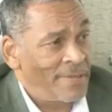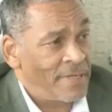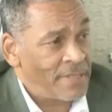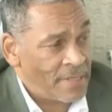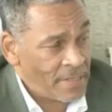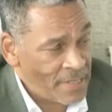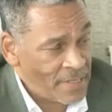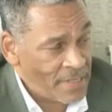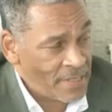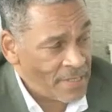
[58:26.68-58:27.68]
They still
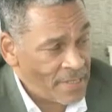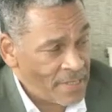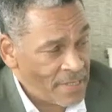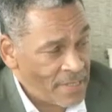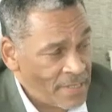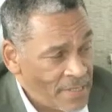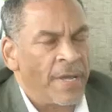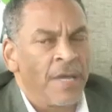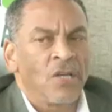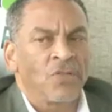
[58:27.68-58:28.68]
needed water,
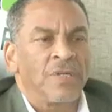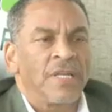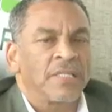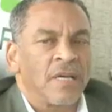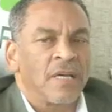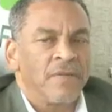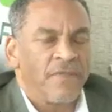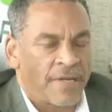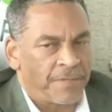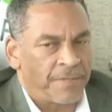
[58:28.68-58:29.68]
right? So there's some
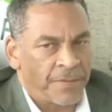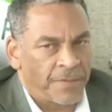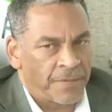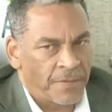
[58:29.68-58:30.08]
investments,